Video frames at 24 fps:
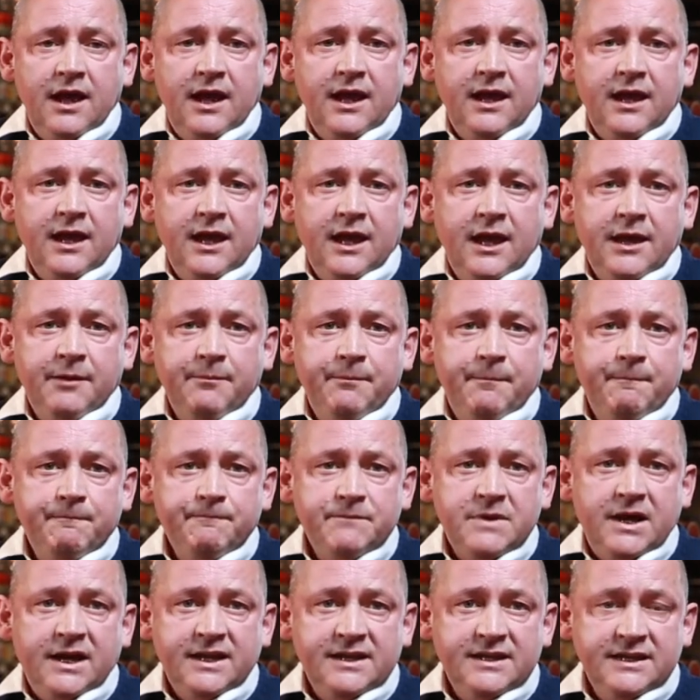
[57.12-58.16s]

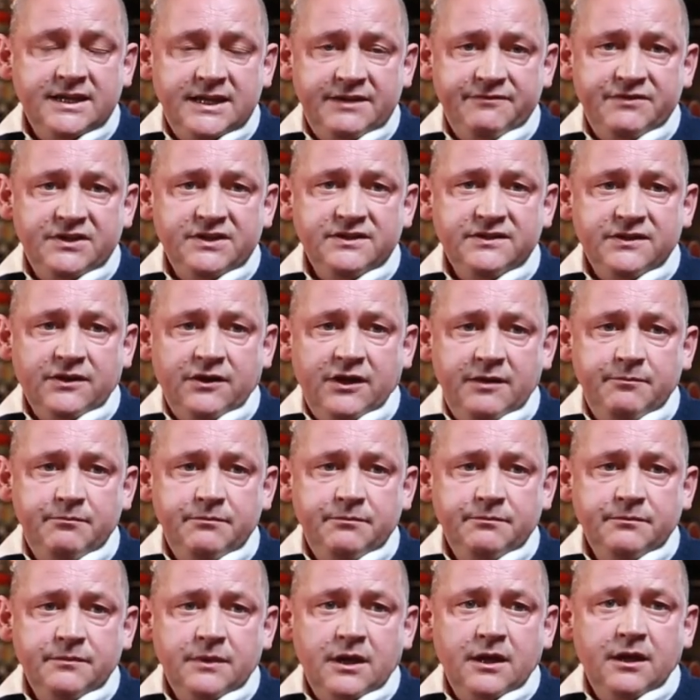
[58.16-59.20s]
at a given
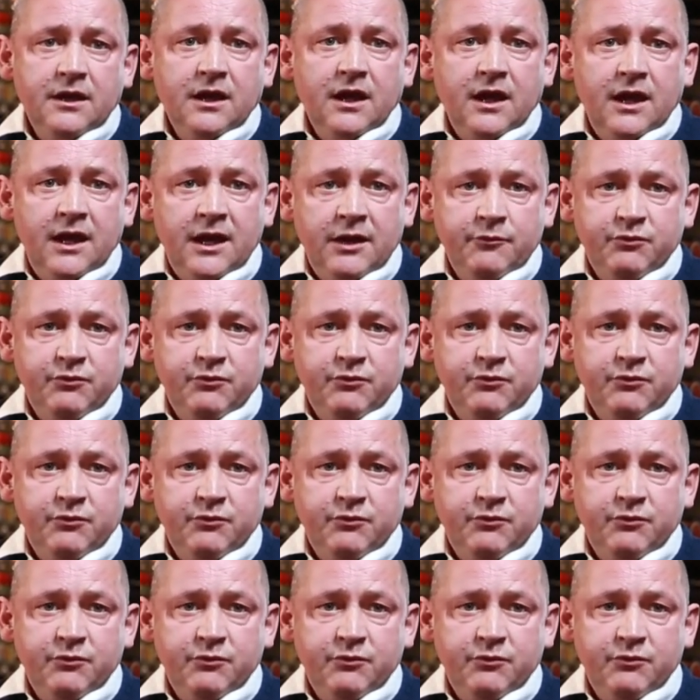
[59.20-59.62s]
time.